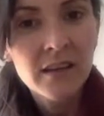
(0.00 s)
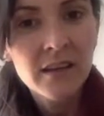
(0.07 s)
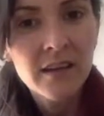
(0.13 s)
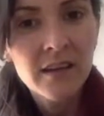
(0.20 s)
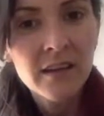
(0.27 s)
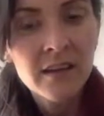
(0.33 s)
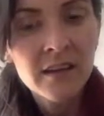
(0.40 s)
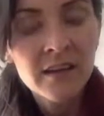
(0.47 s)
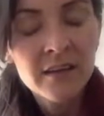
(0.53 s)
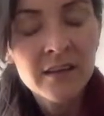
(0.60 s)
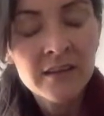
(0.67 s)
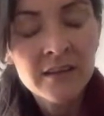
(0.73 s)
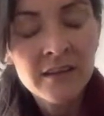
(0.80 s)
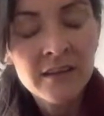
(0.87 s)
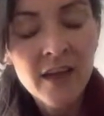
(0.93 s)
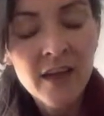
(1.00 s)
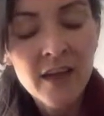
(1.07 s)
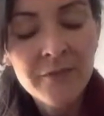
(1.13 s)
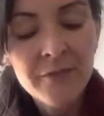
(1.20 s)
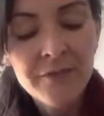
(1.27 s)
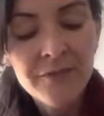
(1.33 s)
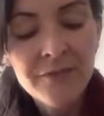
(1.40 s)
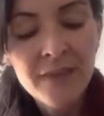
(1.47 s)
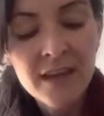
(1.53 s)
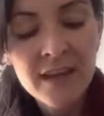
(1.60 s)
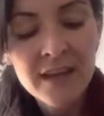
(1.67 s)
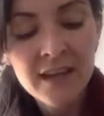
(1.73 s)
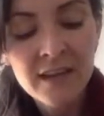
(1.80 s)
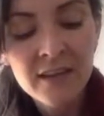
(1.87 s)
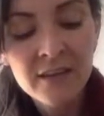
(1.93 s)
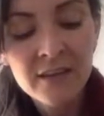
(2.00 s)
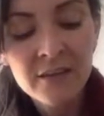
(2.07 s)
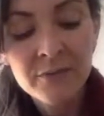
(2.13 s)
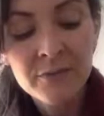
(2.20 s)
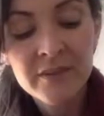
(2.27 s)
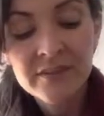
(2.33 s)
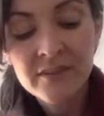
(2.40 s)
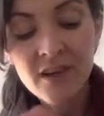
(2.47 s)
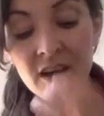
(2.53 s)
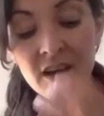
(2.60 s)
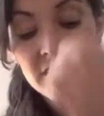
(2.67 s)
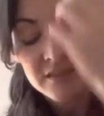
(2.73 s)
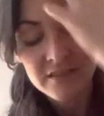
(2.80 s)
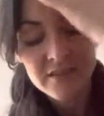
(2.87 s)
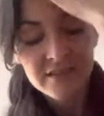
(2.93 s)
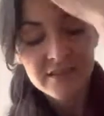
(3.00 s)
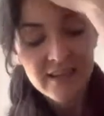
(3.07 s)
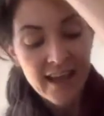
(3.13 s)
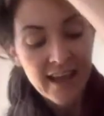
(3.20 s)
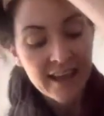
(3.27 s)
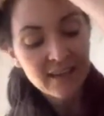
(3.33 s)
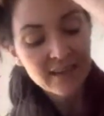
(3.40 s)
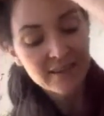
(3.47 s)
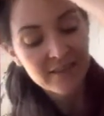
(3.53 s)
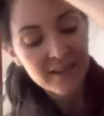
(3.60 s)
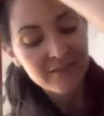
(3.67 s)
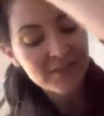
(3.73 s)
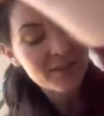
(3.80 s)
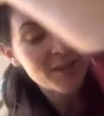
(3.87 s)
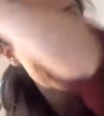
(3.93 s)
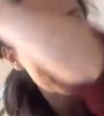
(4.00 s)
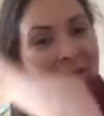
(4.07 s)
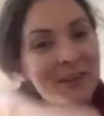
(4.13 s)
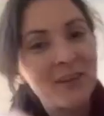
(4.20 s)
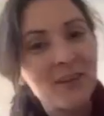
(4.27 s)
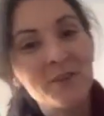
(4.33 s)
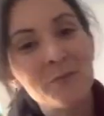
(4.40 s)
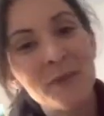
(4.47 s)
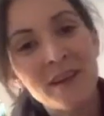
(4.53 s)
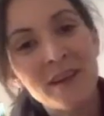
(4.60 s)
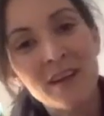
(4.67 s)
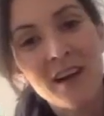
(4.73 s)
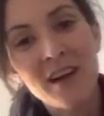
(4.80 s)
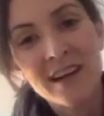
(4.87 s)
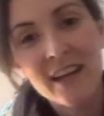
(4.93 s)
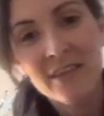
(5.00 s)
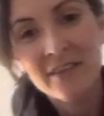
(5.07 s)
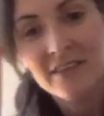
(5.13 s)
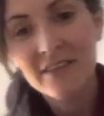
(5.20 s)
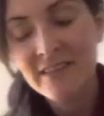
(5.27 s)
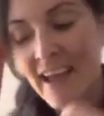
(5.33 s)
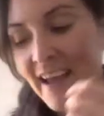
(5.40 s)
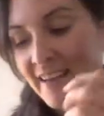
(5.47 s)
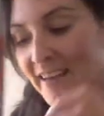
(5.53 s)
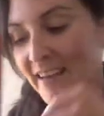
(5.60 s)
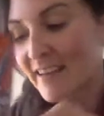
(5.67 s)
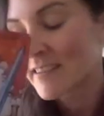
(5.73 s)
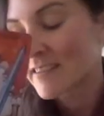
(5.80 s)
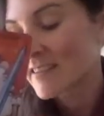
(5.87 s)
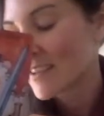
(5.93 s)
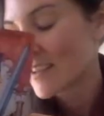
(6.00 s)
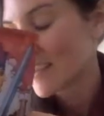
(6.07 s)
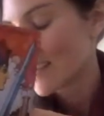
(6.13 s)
And I'm feeling with this card today, so every time you pick a card out of the deck, they can,